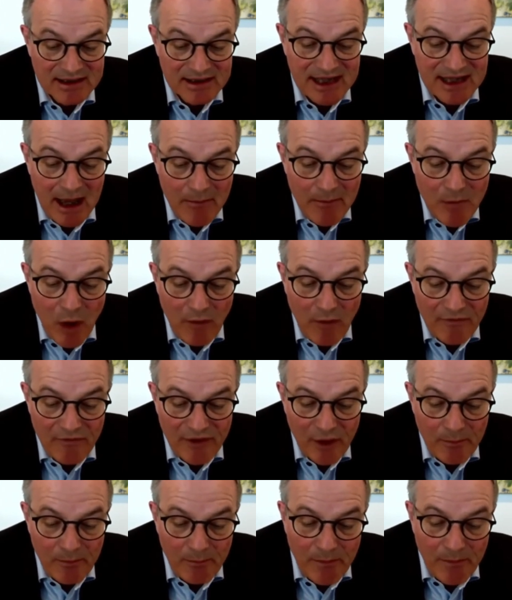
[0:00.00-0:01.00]
Some
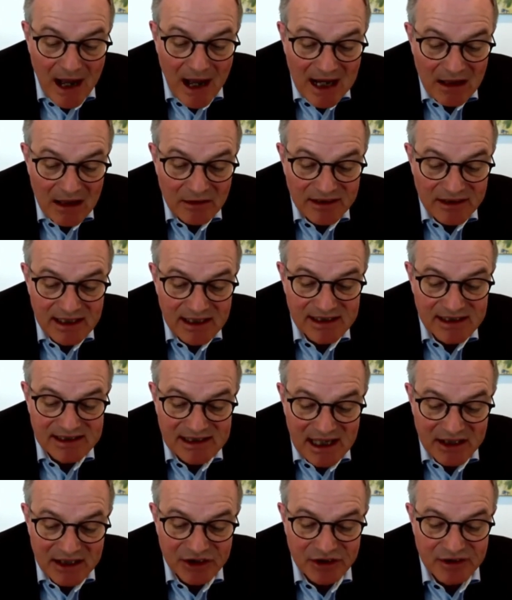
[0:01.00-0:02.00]
of the piloting
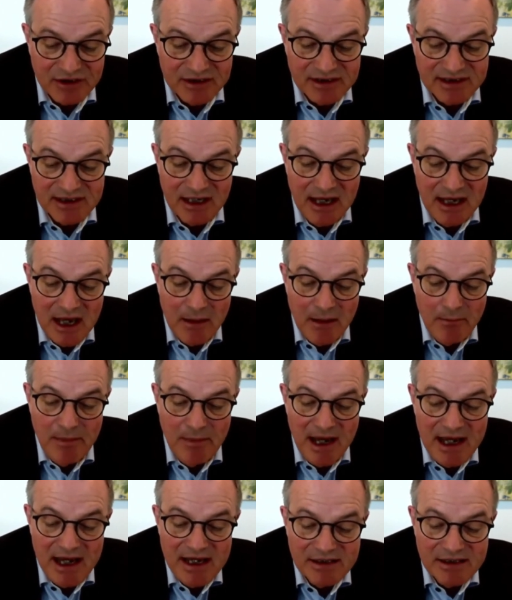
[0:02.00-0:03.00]
sessions
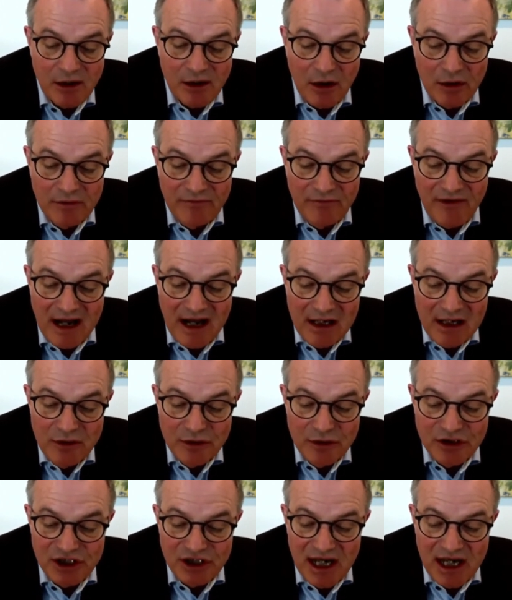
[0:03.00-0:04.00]
based on
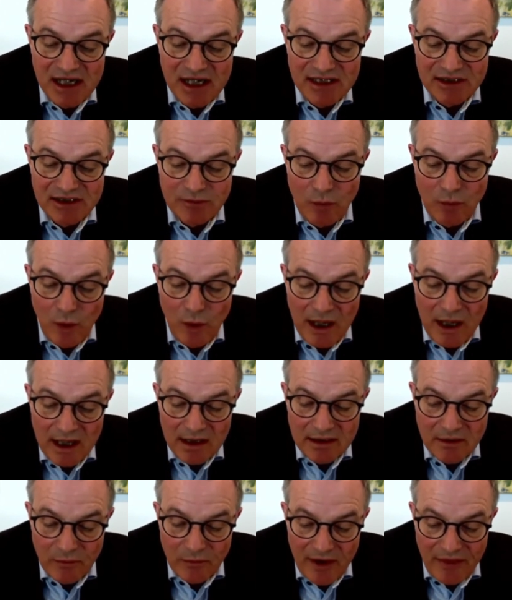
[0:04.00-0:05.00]
value chains
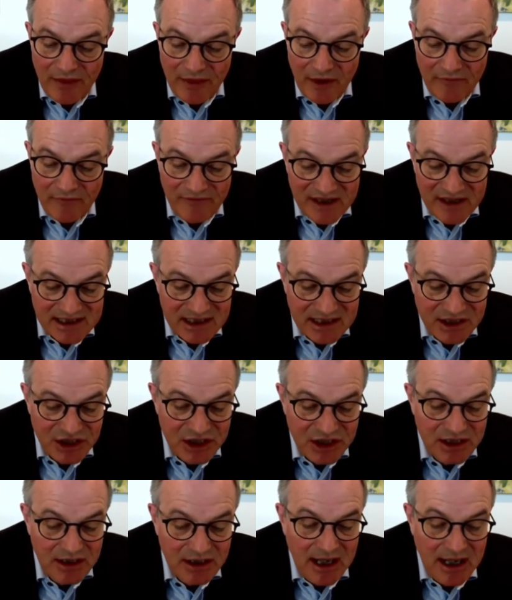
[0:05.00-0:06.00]
built with the
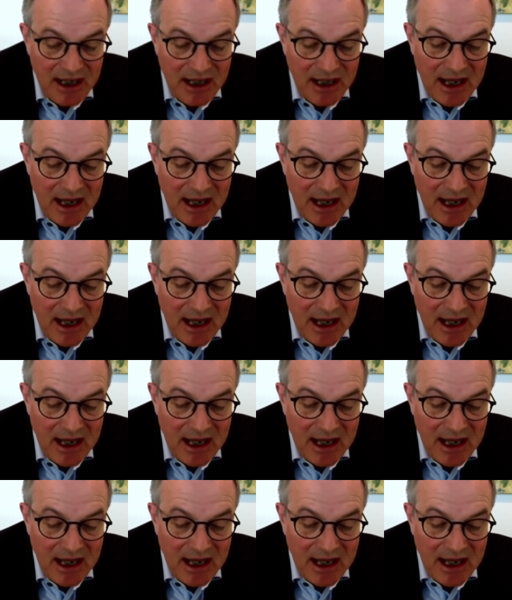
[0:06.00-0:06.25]
VCG